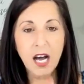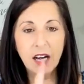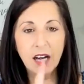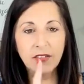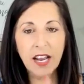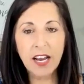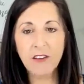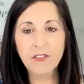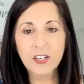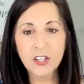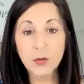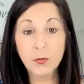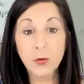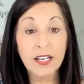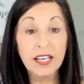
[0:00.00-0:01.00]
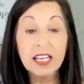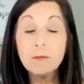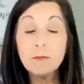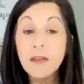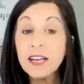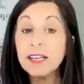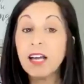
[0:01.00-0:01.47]
of every good word.
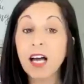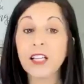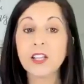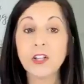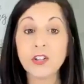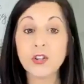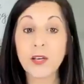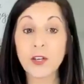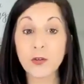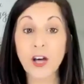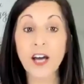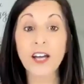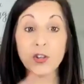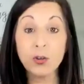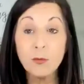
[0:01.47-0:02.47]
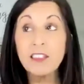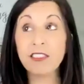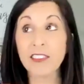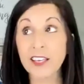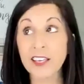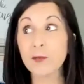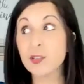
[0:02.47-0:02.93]
It may not look the way you thought. You may
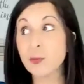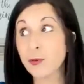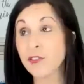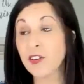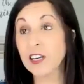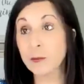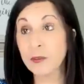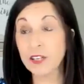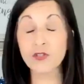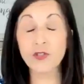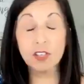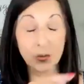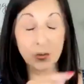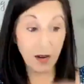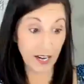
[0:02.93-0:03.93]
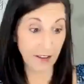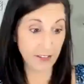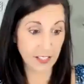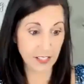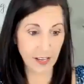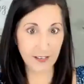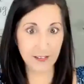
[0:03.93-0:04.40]
think it was a prophetic ministry and you might have a
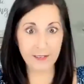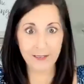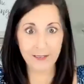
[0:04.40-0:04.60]
son